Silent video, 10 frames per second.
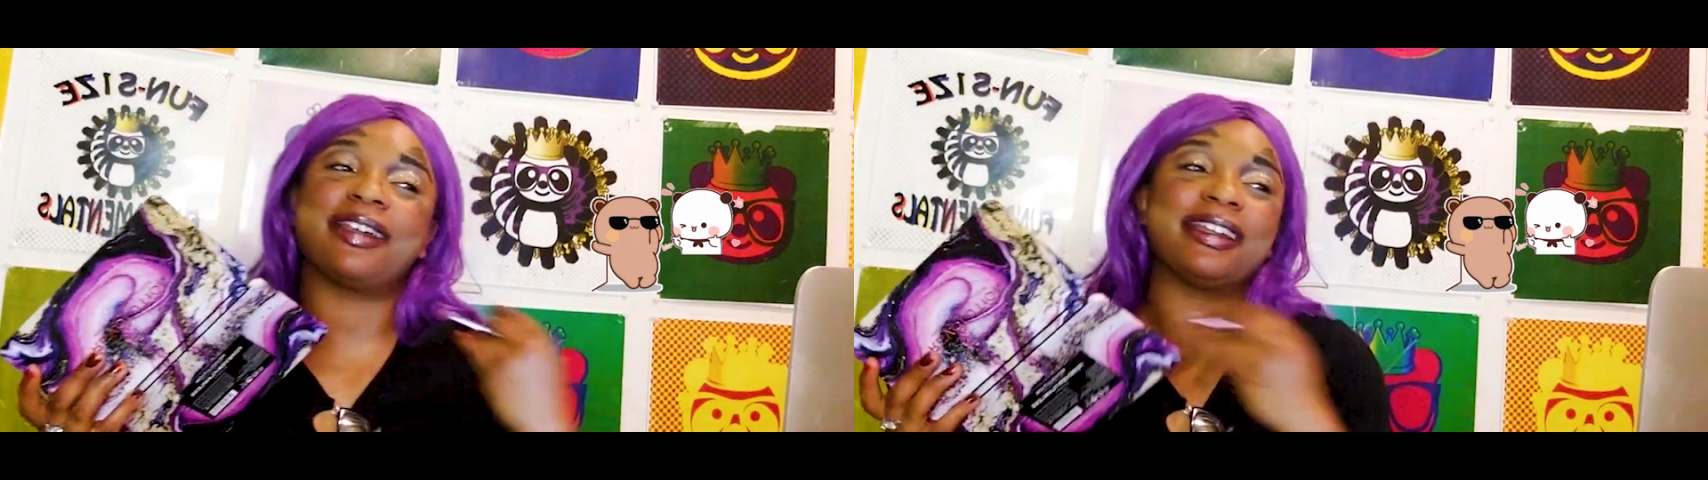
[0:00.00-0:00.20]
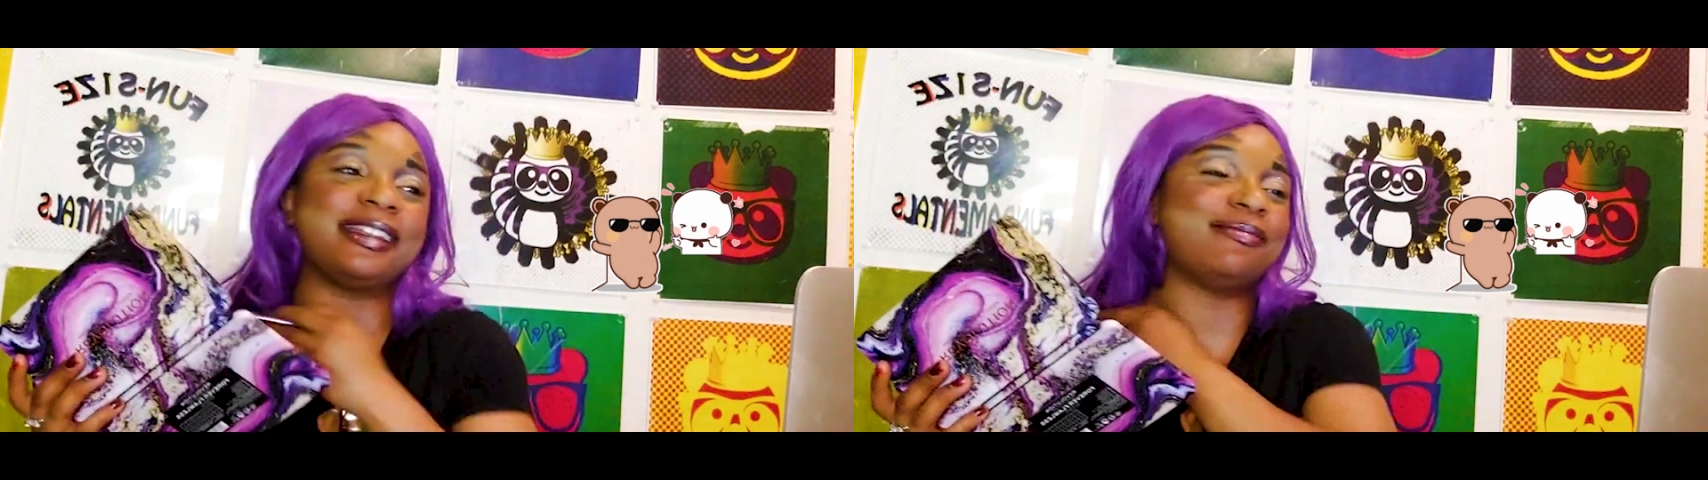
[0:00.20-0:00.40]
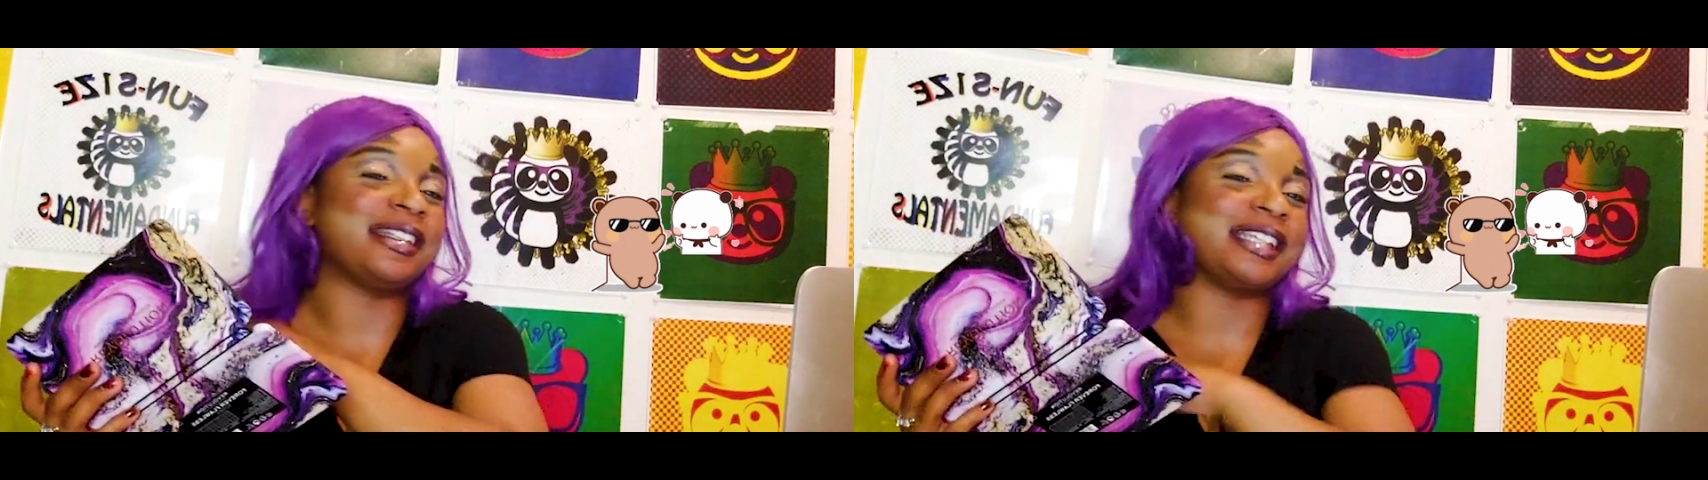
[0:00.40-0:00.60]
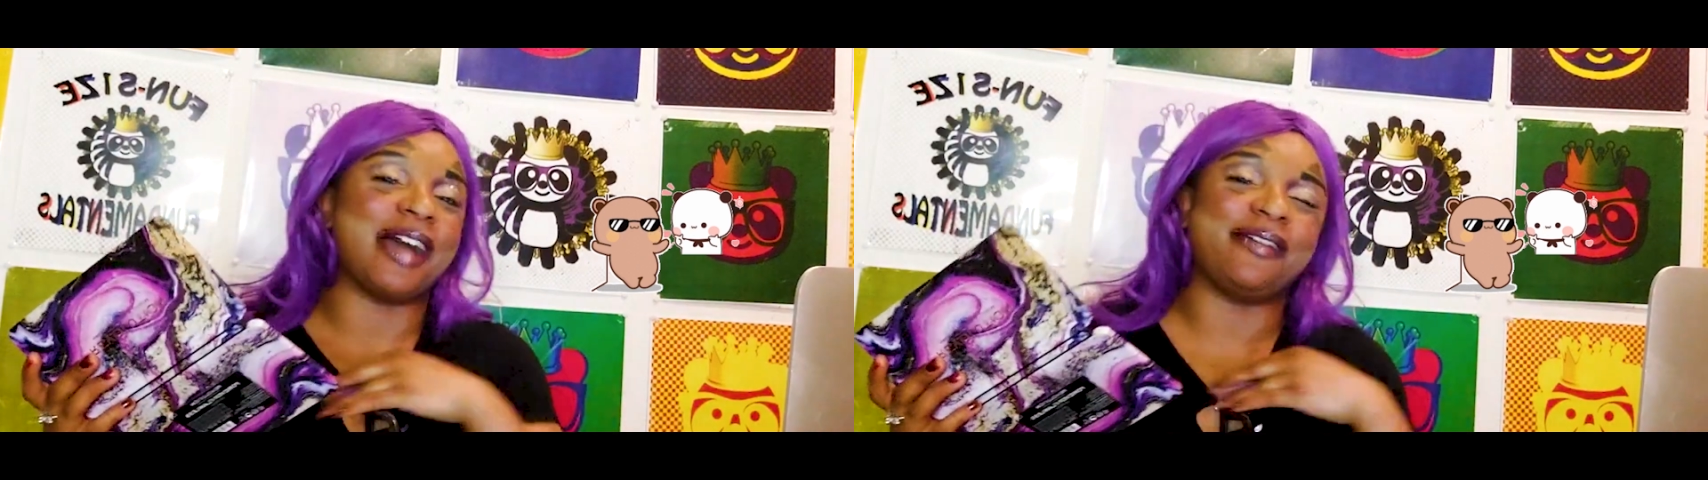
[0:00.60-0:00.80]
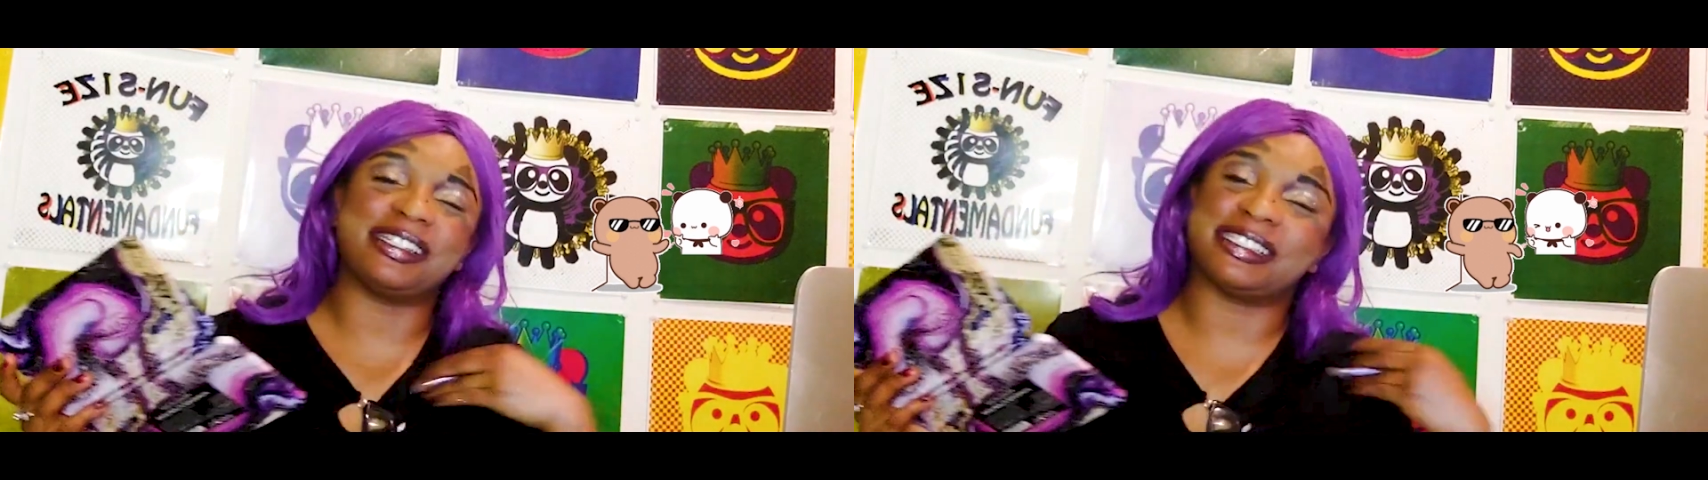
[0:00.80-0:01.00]
That could have been my
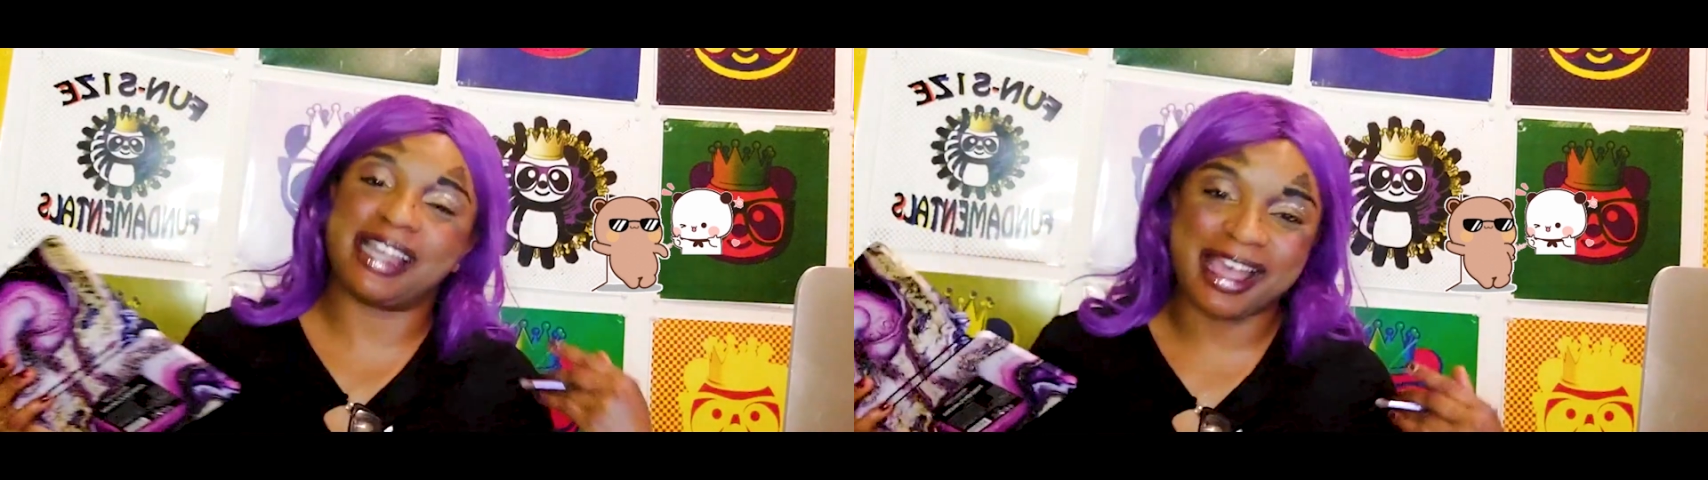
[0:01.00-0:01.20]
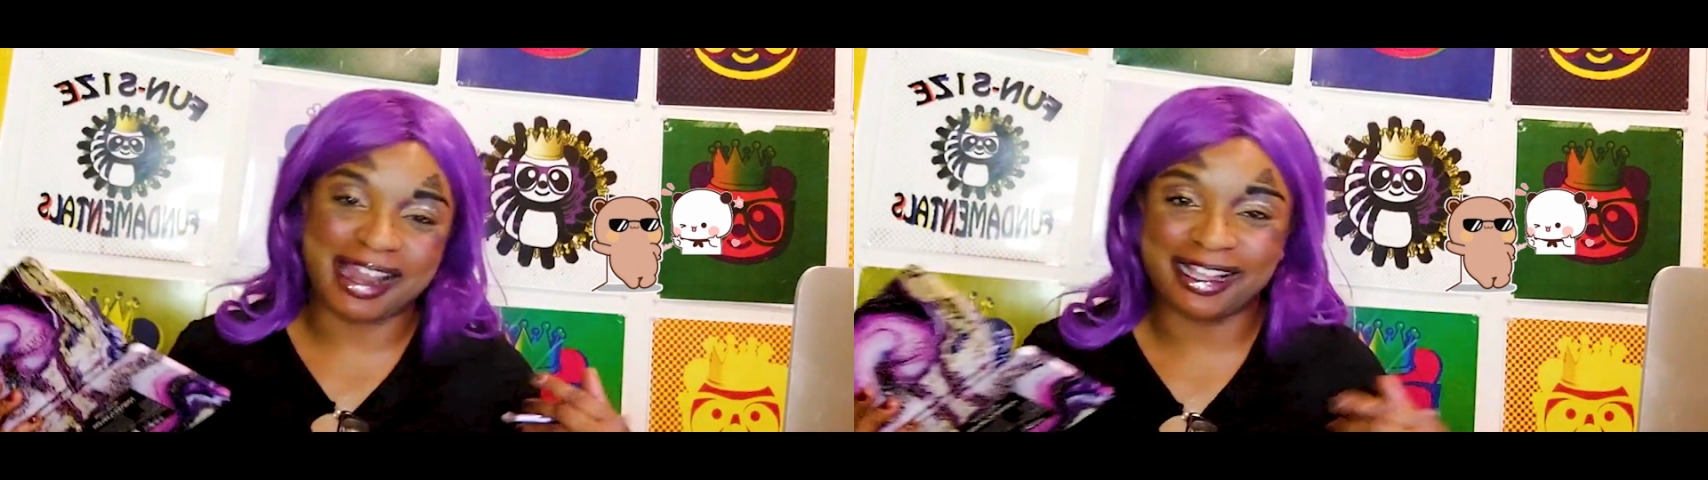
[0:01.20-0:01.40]
time to shine.